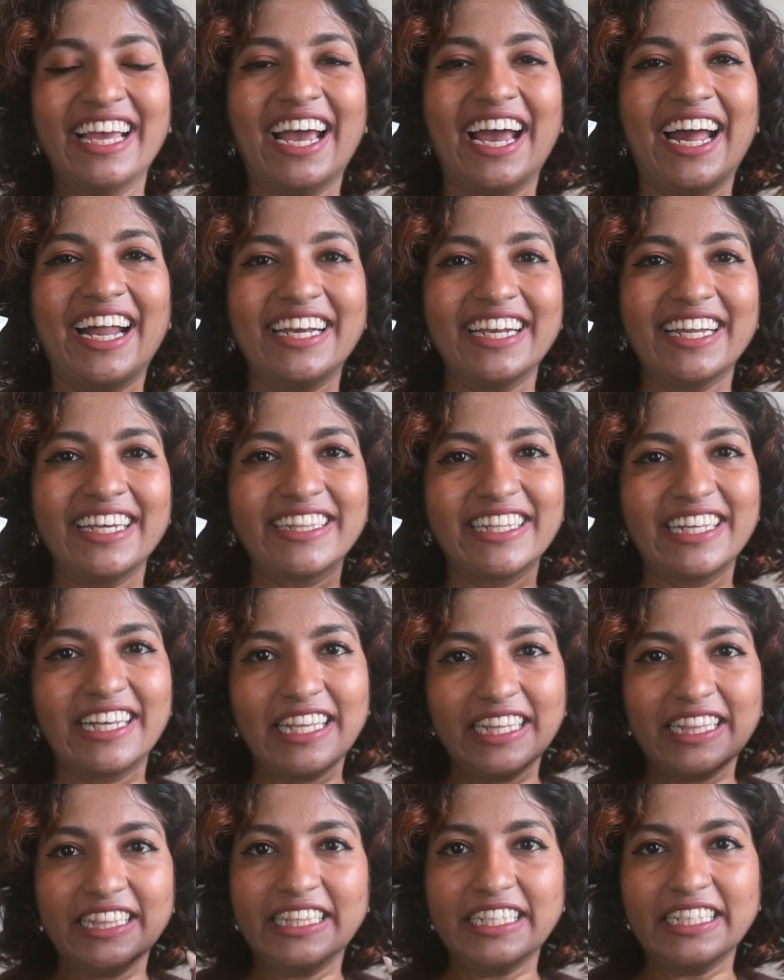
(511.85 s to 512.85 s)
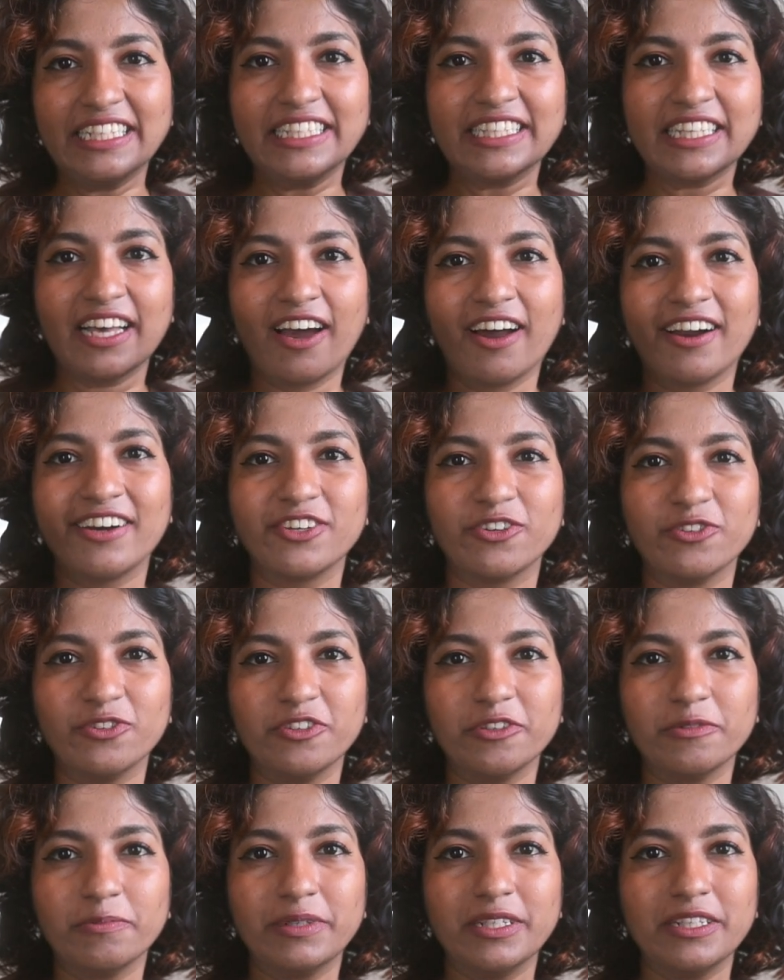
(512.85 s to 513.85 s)
and I think these are going
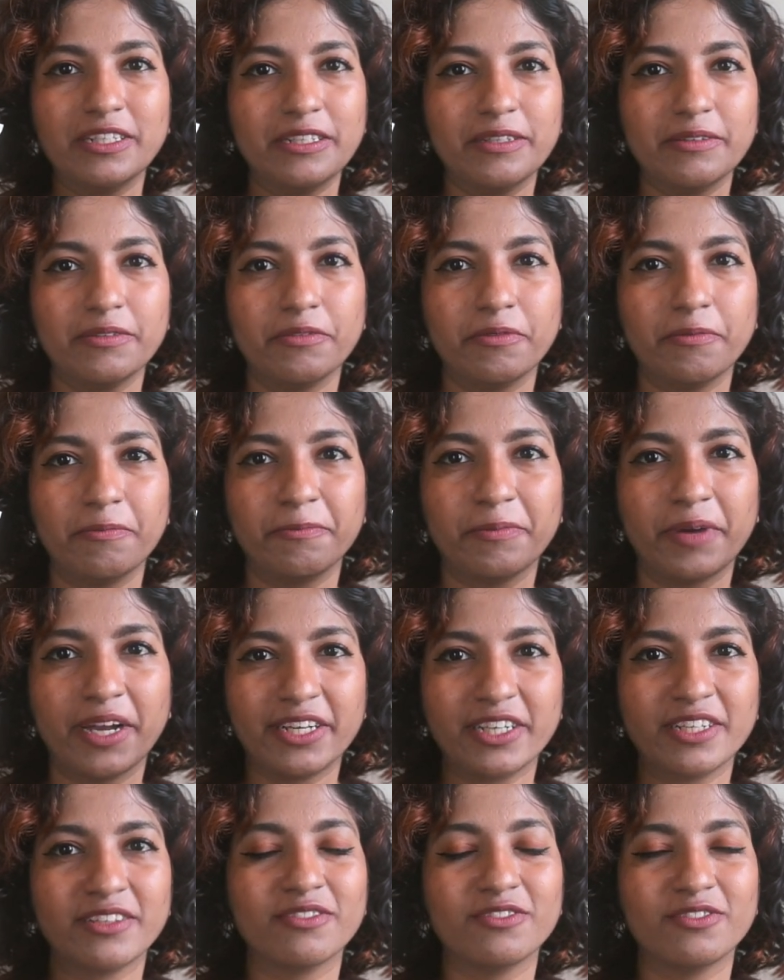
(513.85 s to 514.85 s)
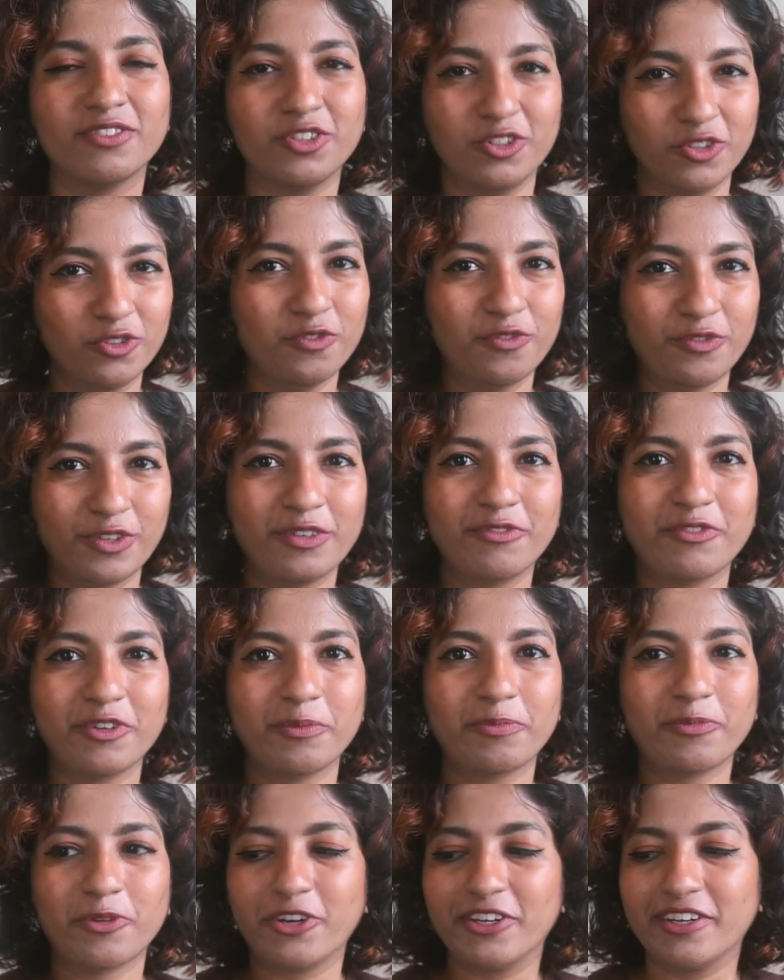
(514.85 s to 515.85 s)
to be my new
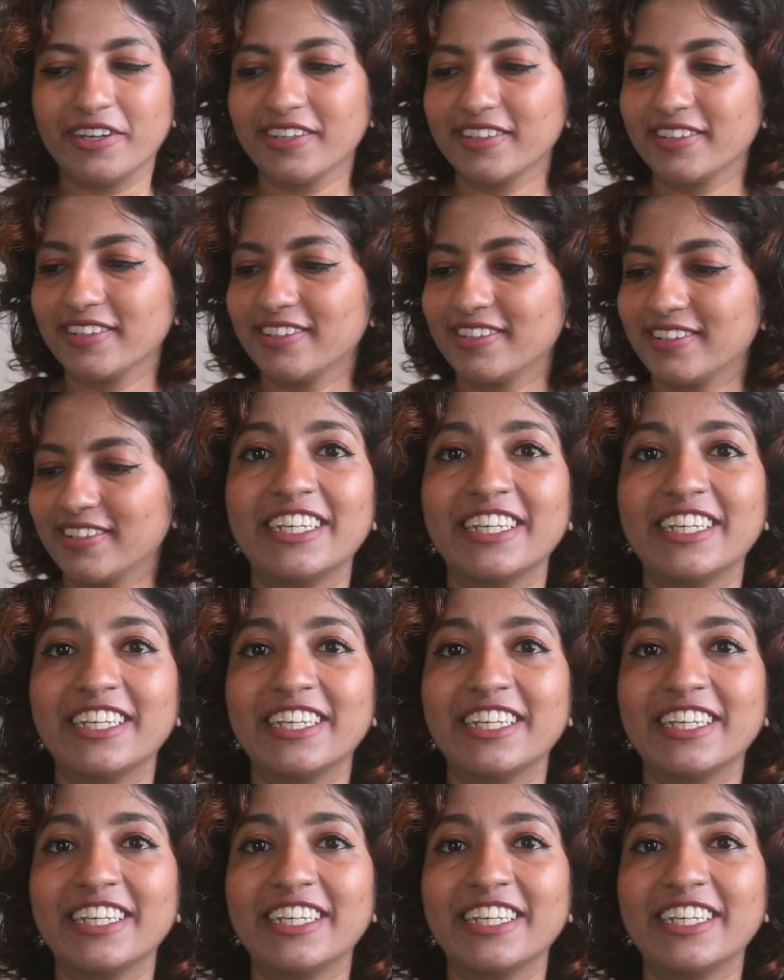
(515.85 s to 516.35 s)
favorite products.